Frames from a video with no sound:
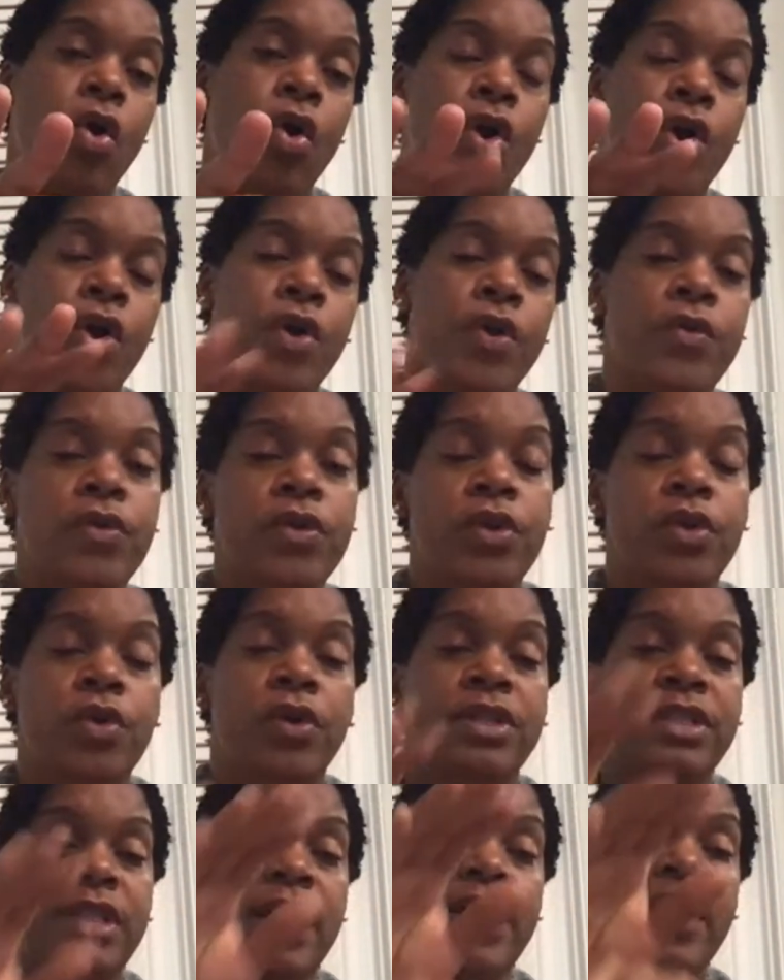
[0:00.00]
Or
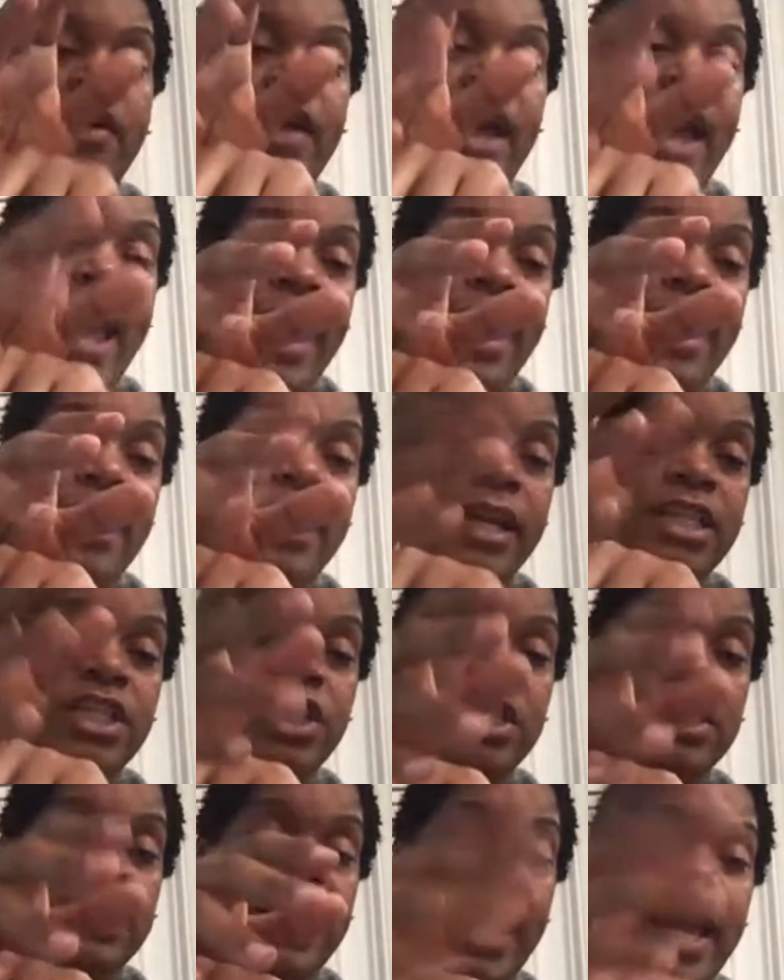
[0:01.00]
you notice that their ankle
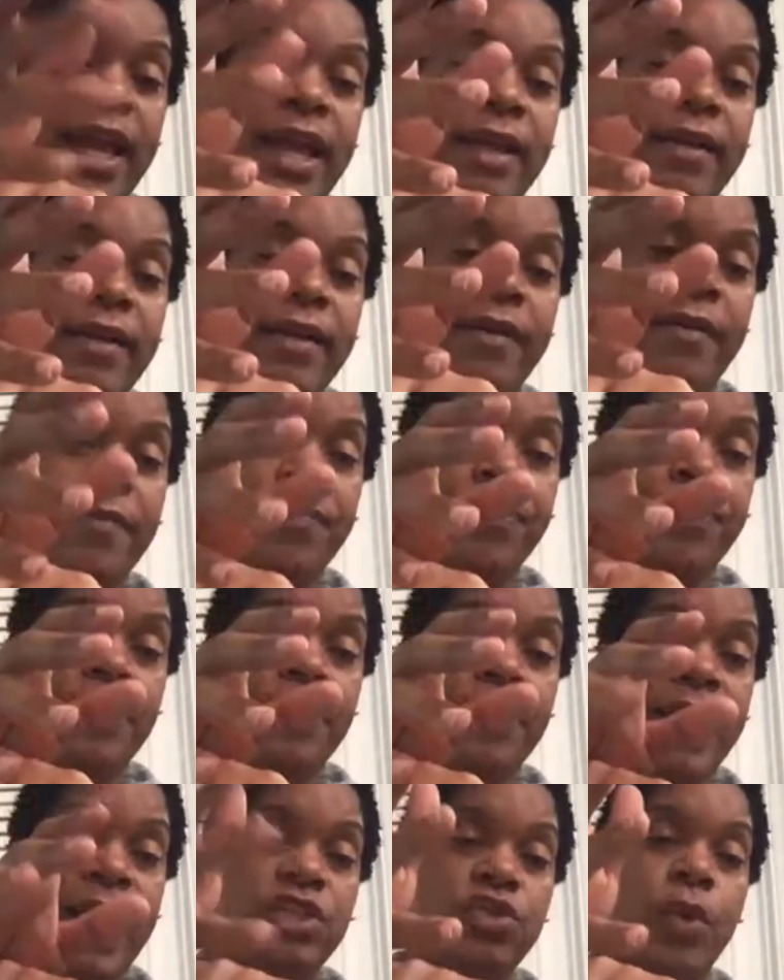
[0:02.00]
is just like
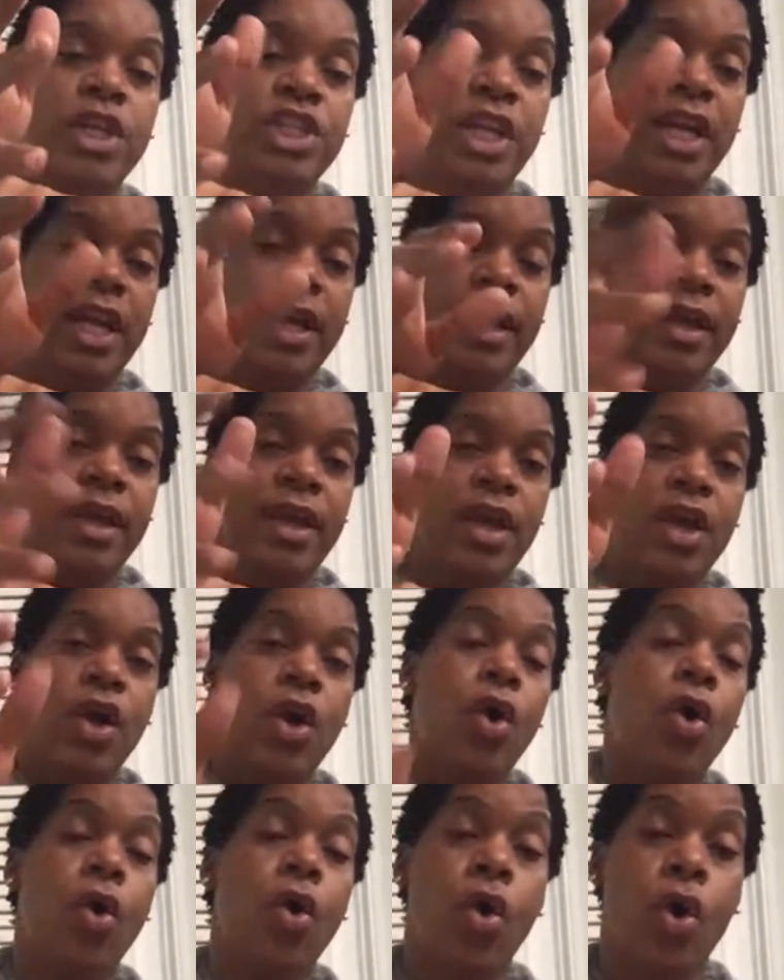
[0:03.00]
twitching,
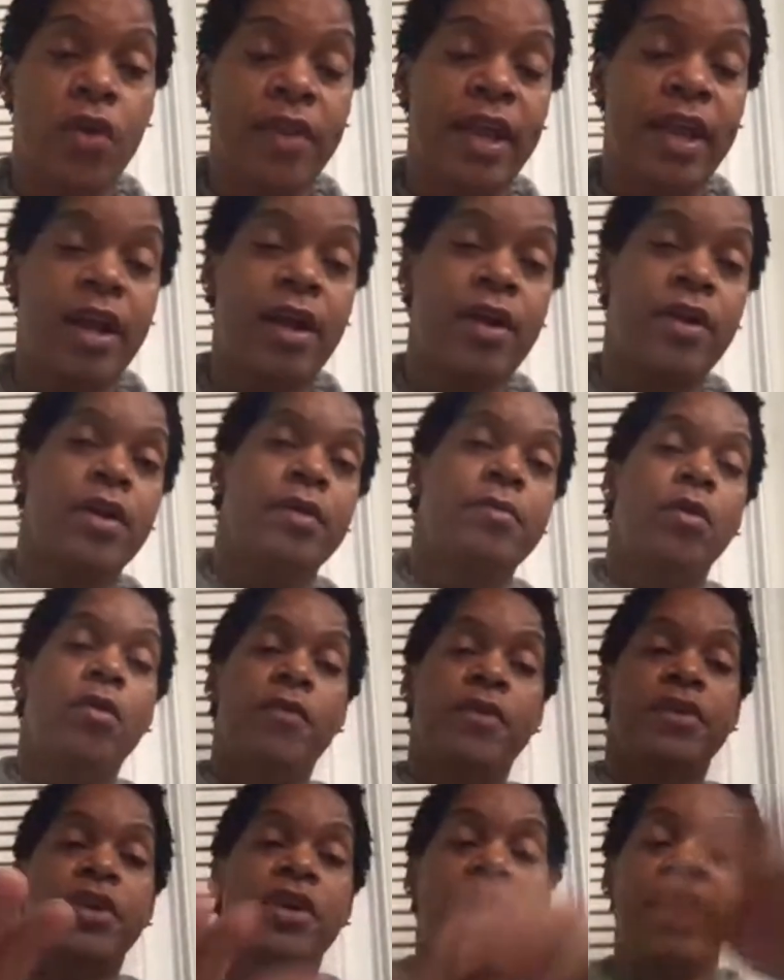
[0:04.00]
or they're moving
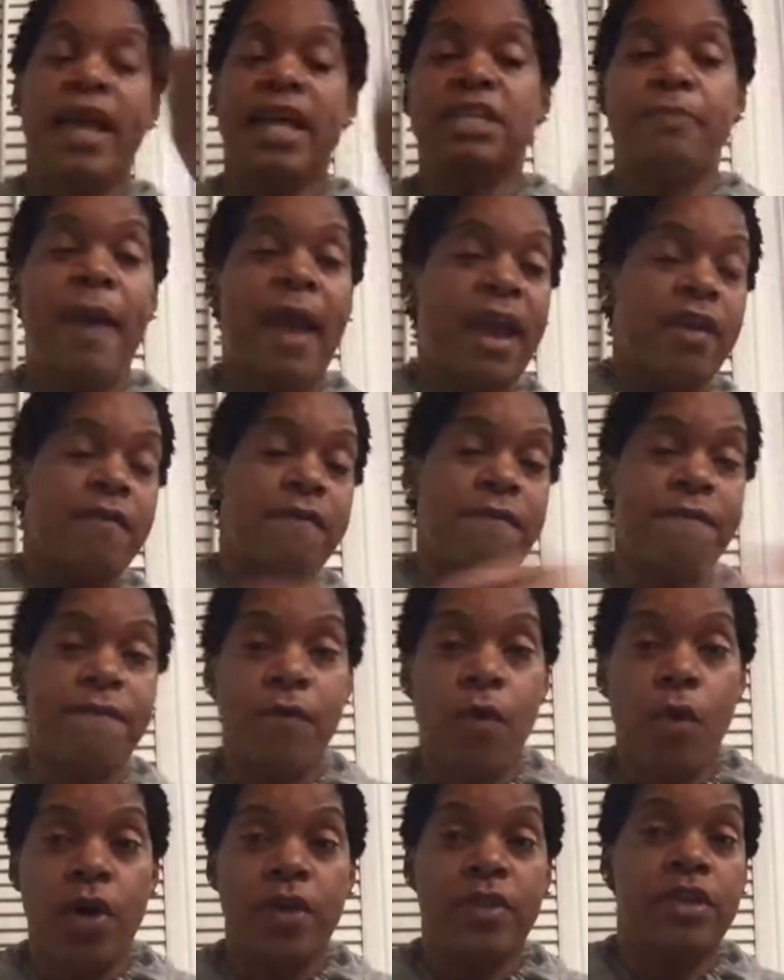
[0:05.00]
their legs back and
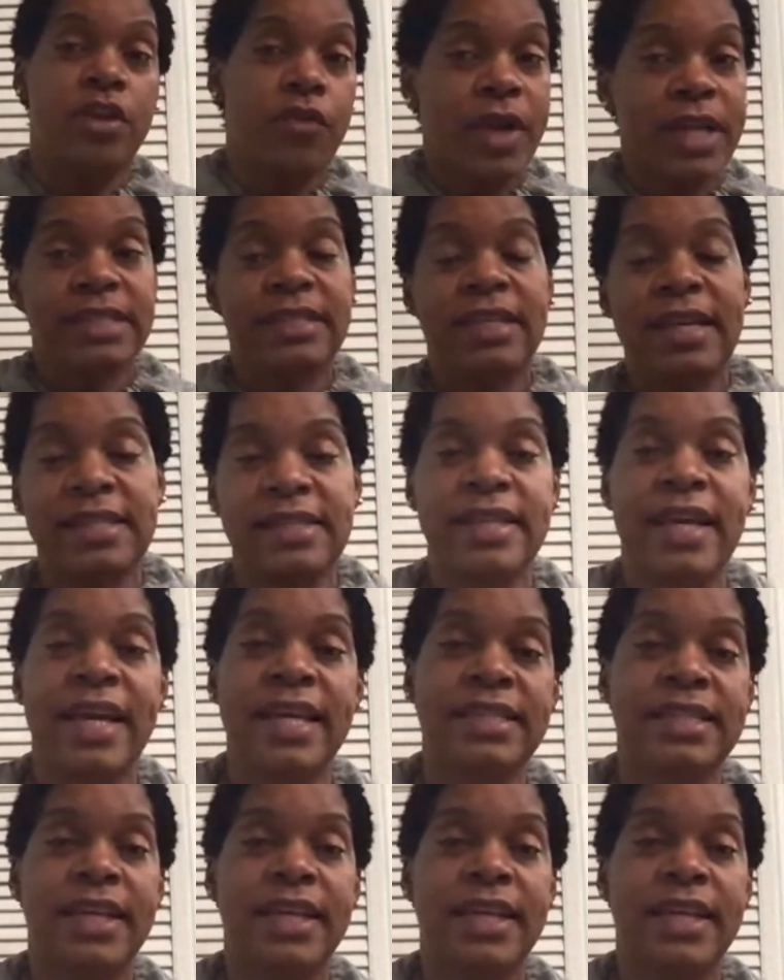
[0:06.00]
forth, the restlessness.